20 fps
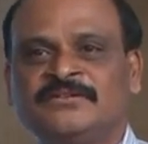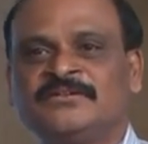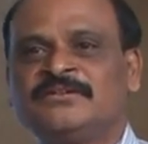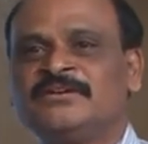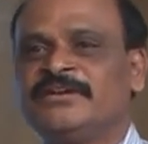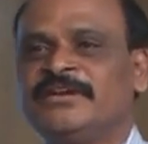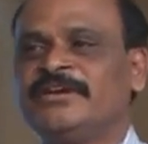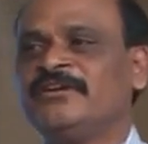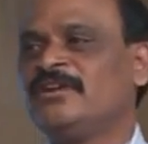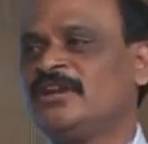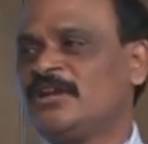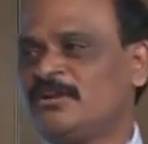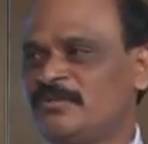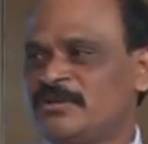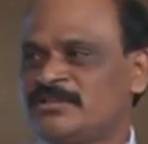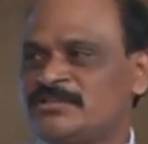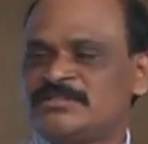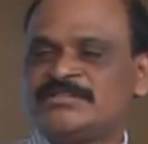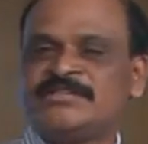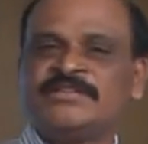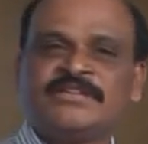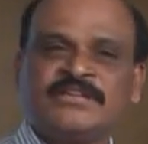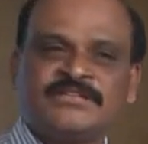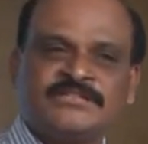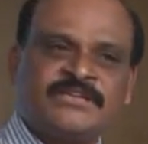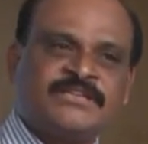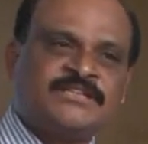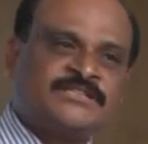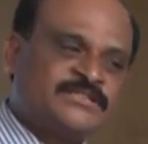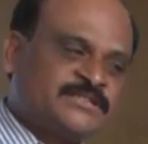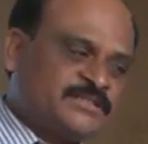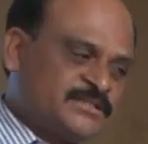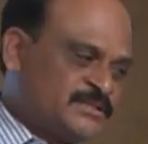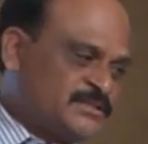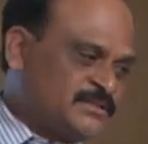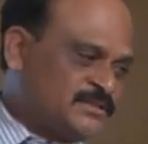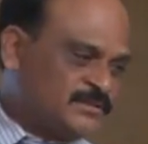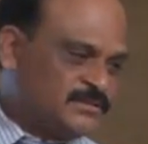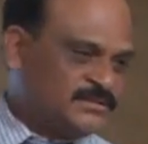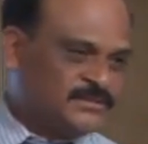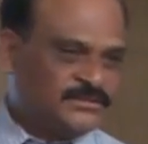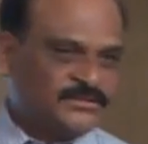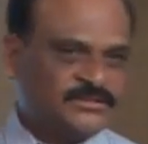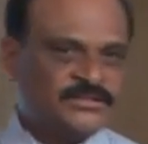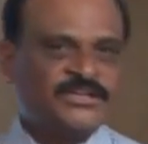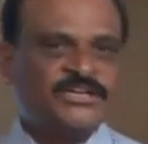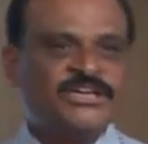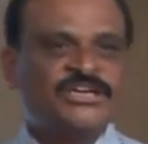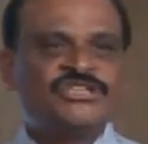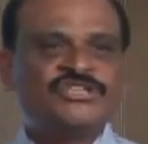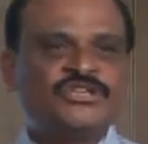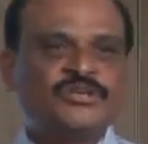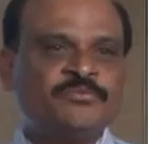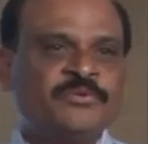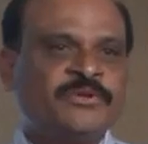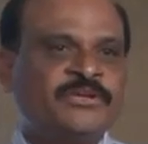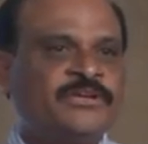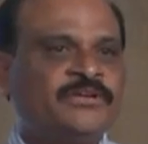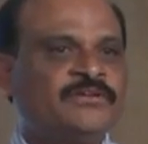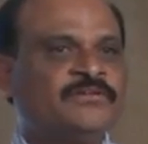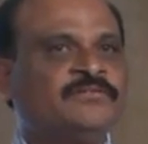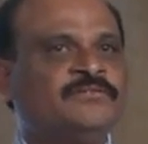Regular basis in the sense, it should be